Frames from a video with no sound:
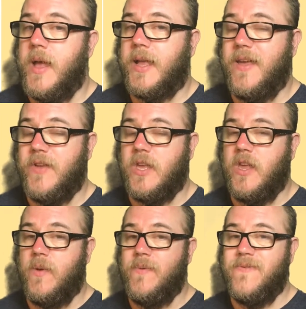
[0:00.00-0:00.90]
giving
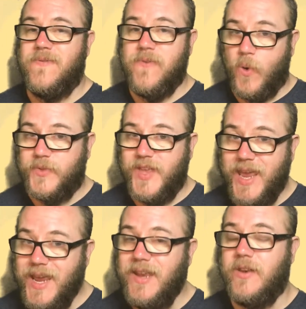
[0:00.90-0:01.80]
you
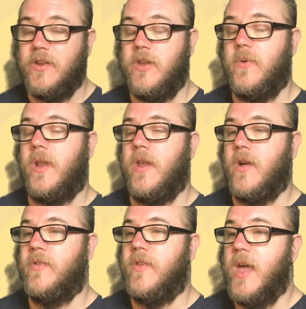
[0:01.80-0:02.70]
14
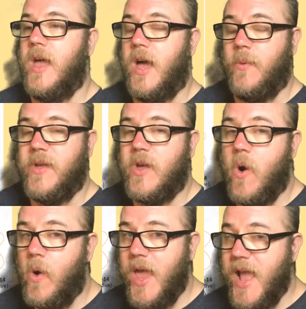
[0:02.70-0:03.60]
nucleons, and we
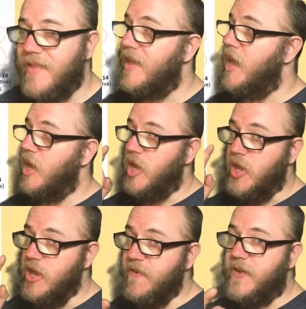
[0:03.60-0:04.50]
call it,
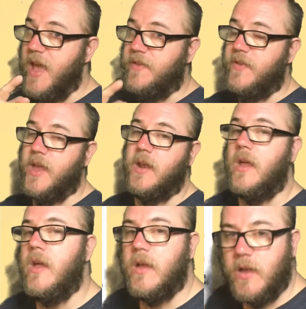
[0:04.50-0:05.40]
you've guessed it,
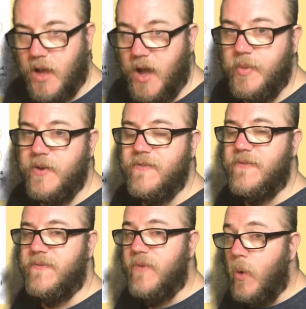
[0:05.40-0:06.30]
carbon
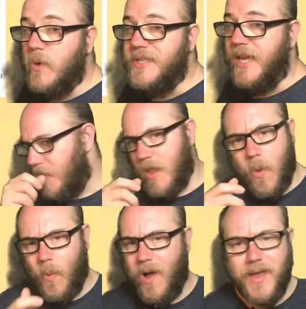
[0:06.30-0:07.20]
14.
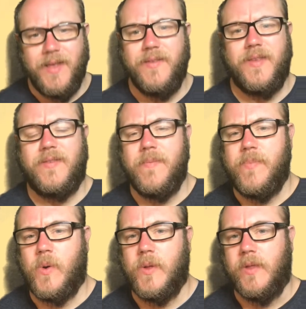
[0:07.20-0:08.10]
Why is this
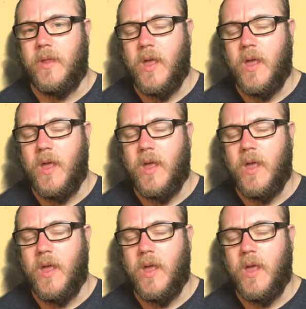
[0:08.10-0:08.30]
important?